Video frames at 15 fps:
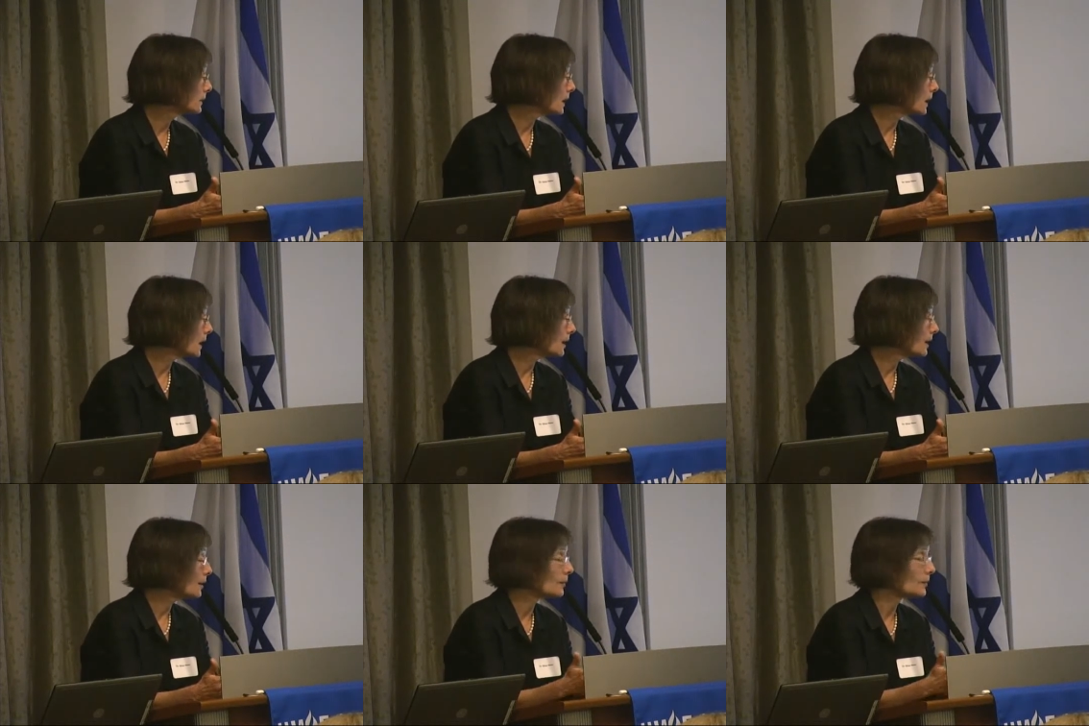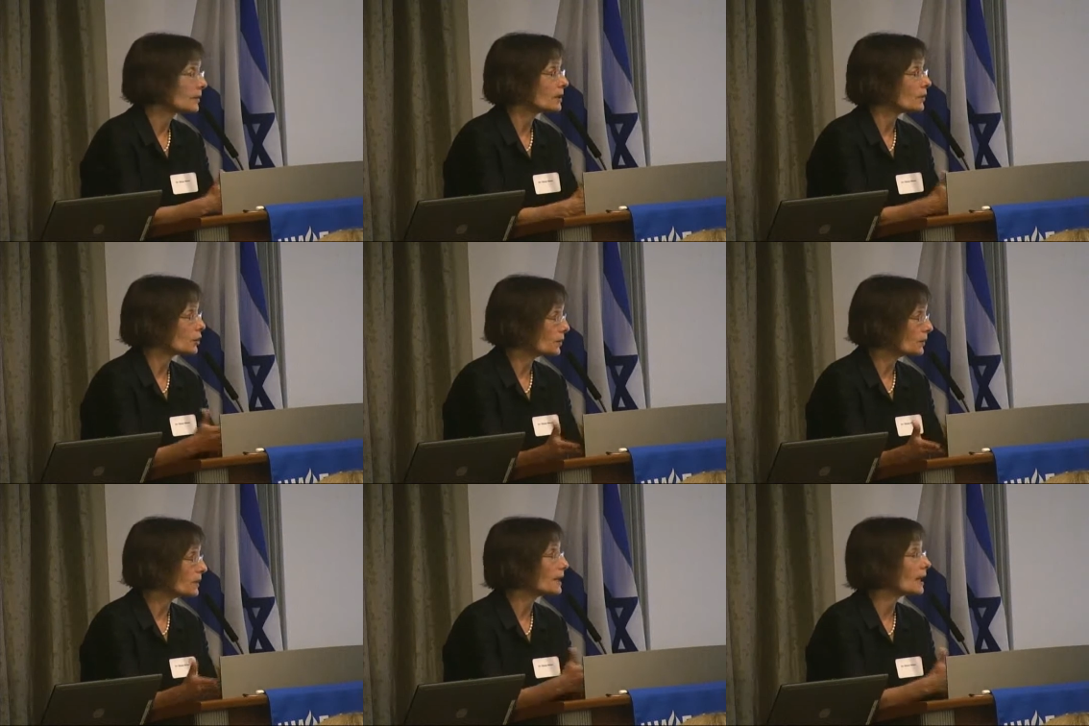So
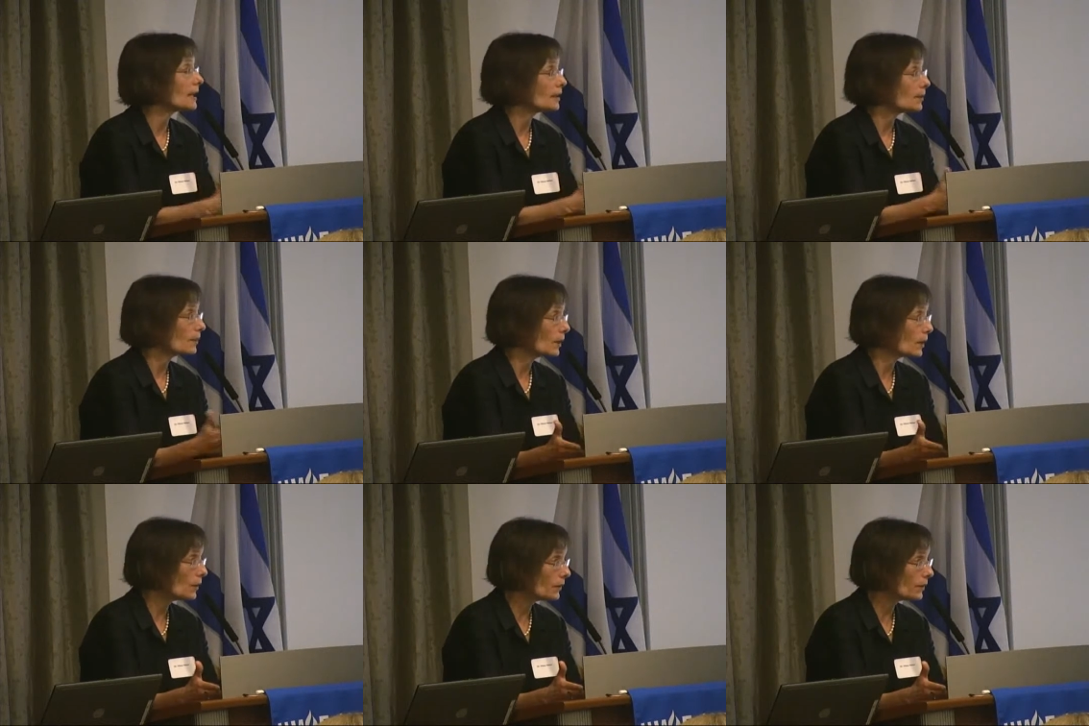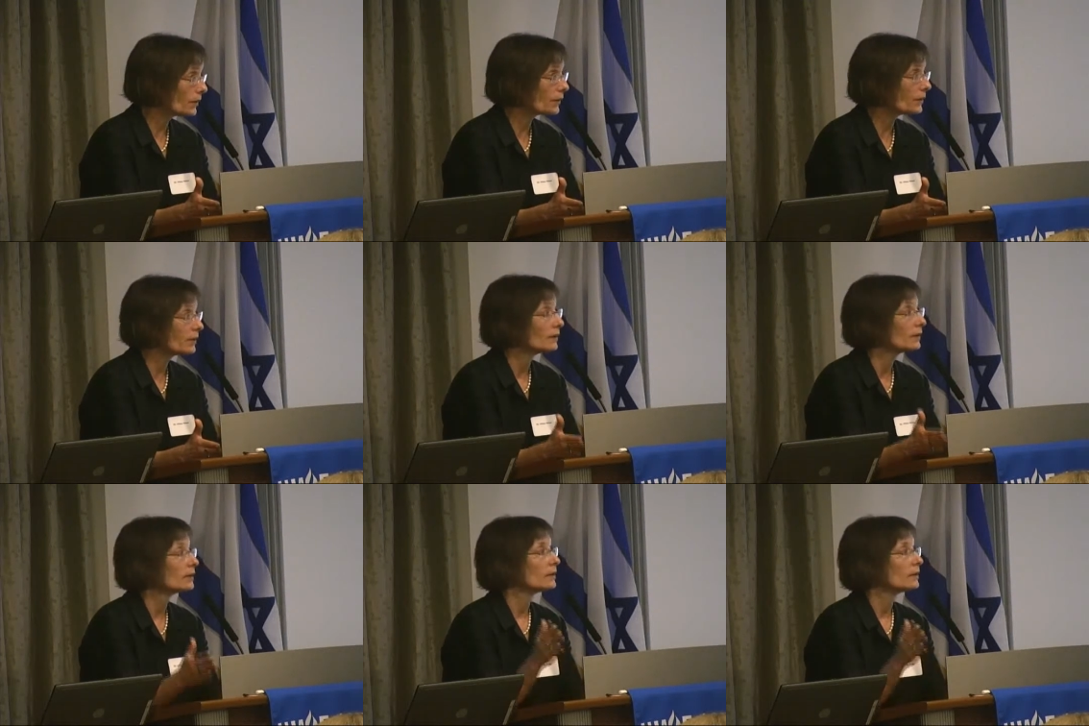she was getting both